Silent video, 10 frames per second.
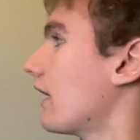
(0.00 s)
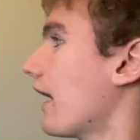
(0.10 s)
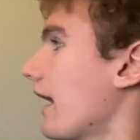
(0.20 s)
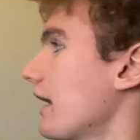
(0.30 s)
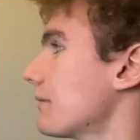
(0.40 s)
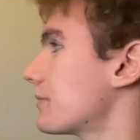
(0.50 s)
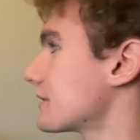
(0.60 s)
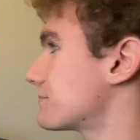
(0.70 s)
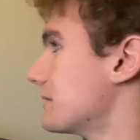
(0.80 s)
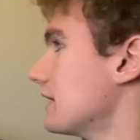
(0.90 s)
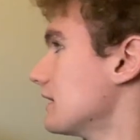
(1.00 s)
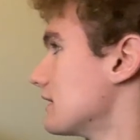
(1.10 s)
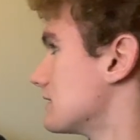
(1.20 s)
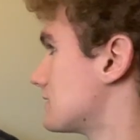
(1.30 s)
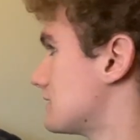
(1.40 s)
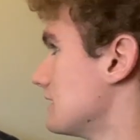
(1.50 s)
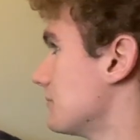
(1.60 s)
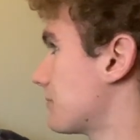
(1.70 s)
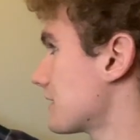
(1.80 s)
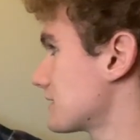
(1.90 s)
A plus B is D
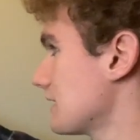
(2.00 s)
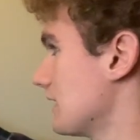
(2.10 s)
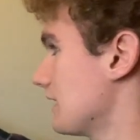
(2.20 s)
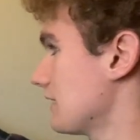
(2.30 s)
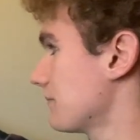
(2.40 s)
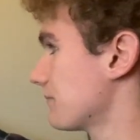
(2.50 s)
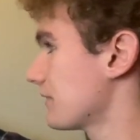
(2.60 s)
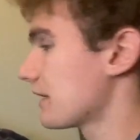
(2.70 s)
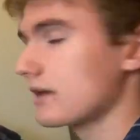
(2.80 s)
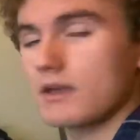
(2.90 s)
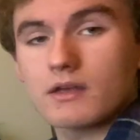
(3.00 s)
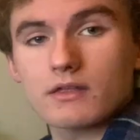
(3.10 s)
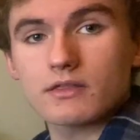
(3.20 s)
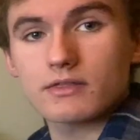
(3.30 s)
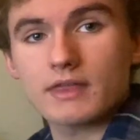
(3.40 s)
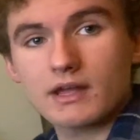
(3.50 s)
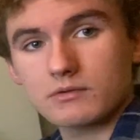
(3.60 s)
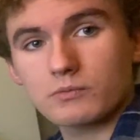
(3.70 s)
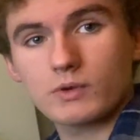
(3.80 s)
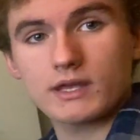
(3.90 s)
plus E,
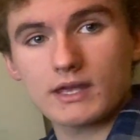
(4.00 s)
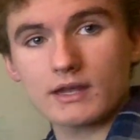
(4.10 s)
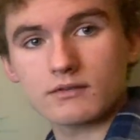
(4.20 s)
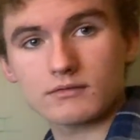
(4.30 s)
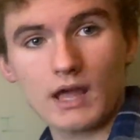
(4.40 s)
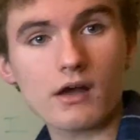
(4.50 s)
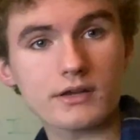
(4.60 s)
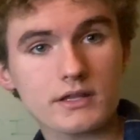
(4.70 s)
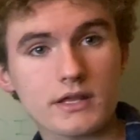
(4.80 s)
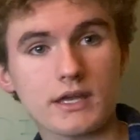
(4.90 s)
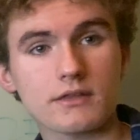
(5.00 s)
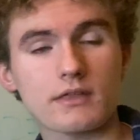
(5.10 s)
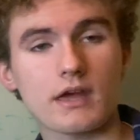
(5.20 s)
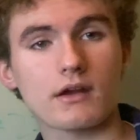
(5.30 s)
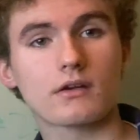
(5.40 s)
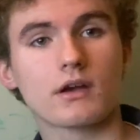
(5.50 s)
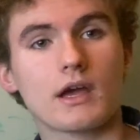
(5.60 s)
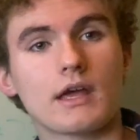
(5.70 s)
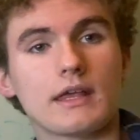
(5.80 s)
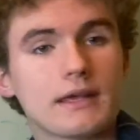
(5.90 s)
then we can calculate their
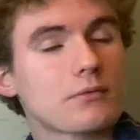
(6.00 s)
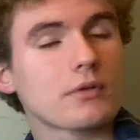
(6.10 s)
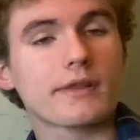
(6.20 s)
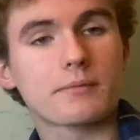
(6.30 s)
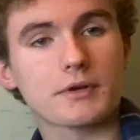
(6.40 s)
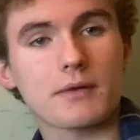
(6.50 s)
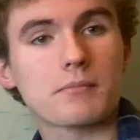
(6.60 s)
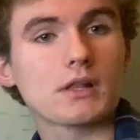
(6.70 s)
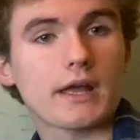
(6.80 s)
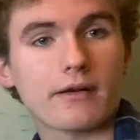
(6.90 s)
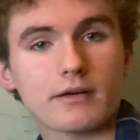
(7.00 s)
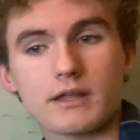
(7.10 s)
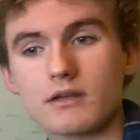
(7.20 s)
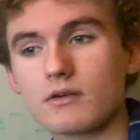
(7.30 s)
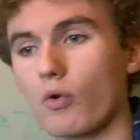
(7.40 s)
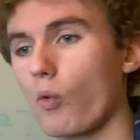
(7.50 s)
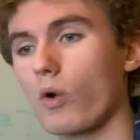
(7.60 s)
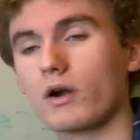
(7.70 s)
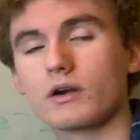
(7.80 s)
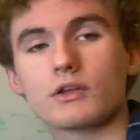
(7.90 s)
equilibrium molarity,
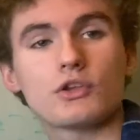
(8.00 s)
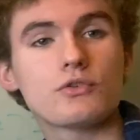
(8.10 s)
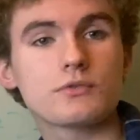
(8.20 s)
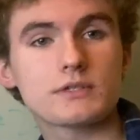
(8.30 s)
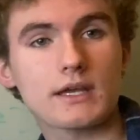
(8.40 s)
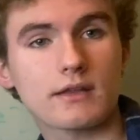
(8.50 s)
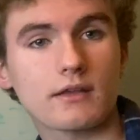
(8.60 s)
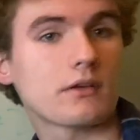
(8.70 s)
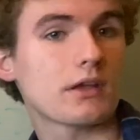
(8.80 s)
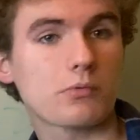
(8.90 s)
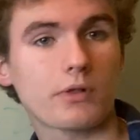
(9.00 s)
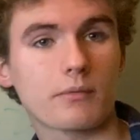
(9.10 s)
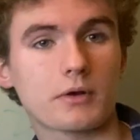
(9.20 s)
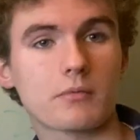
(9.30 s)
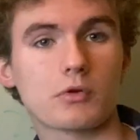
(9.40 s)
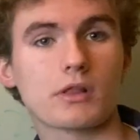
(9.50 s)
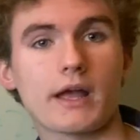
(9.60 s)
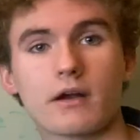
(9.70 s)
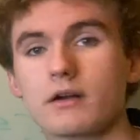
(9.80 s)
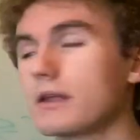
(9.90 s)
or using their equilibrium
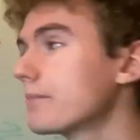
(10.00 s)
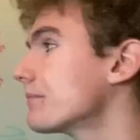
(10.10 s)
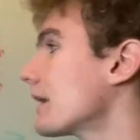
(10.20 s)
molarity,